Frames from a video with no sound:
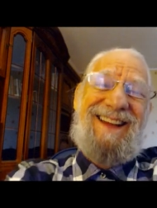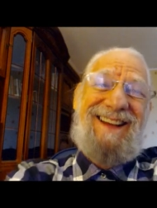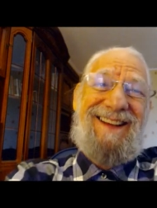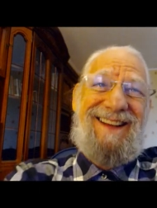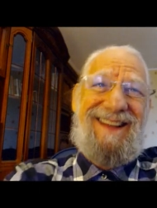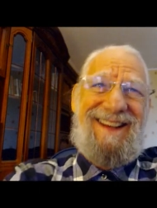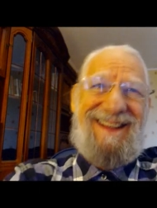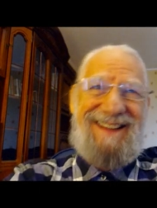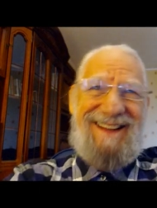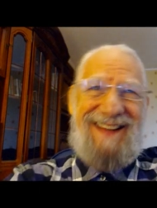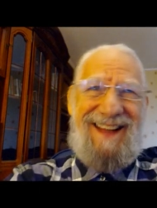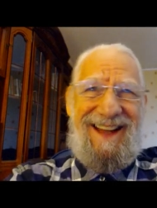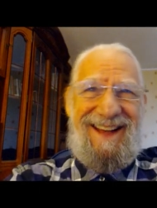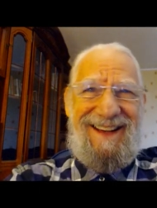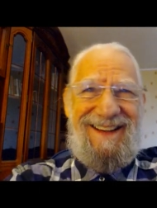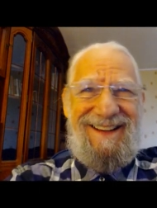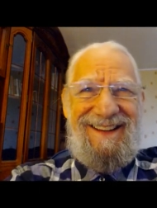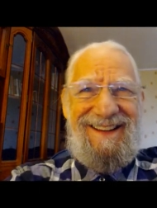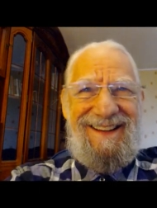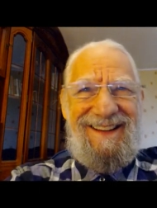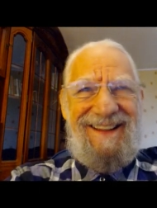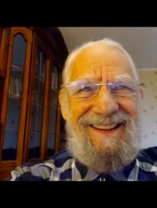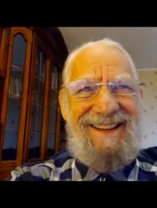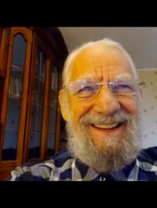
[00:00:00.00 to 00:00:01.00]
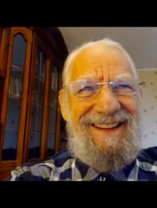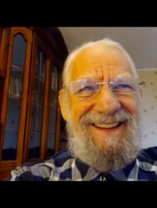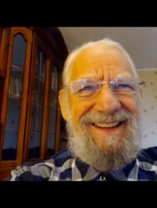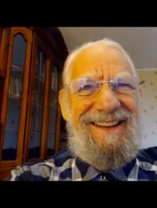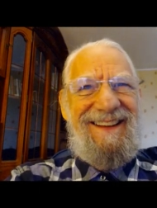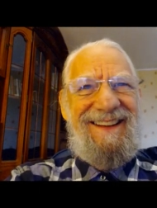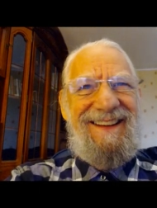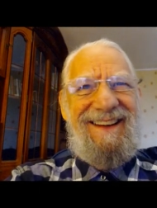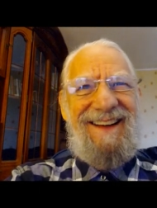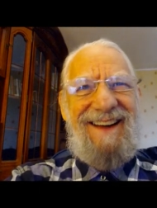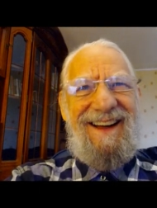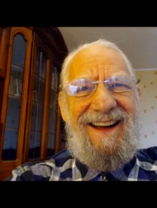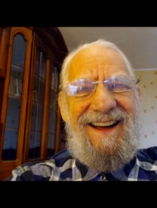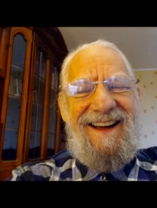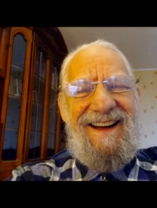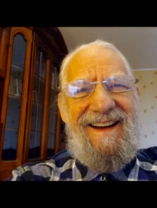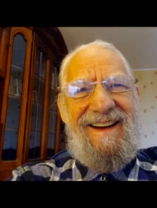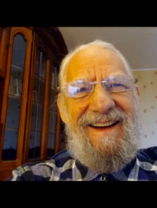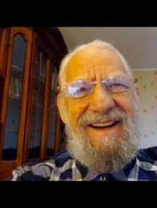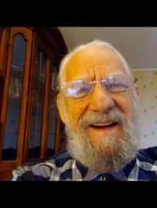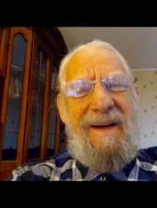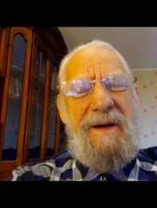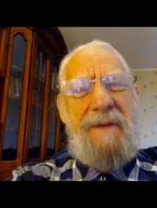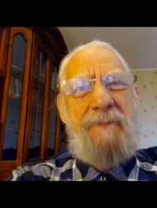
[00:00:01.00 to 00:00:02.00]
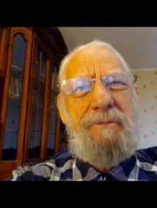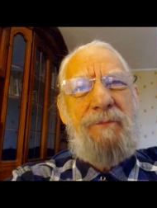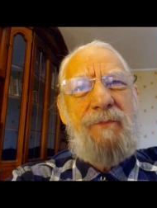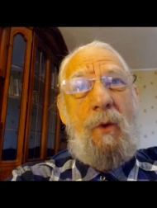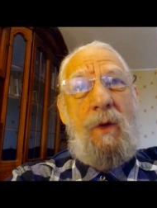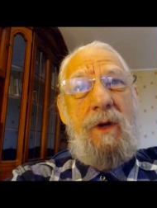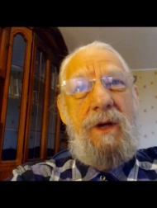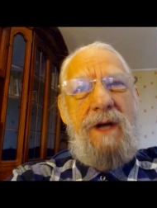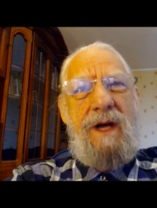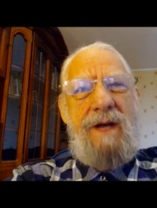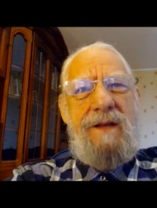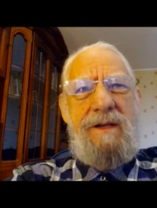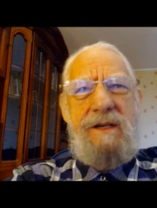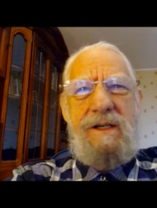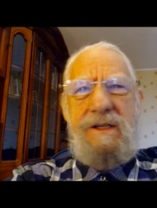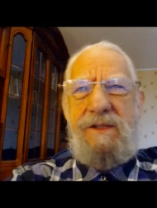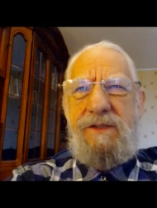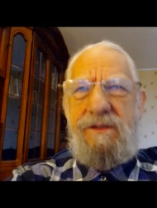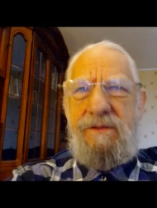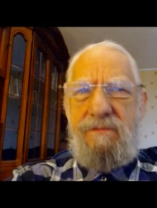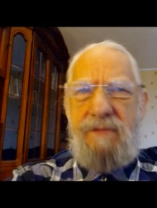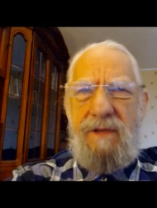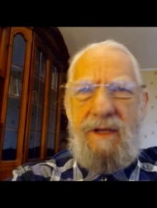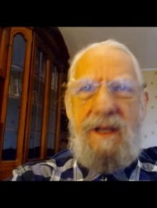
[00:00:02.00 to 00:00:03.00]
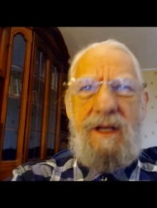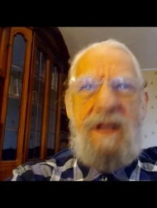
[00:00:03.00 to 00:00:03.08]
kind of like that. Uh, well, others,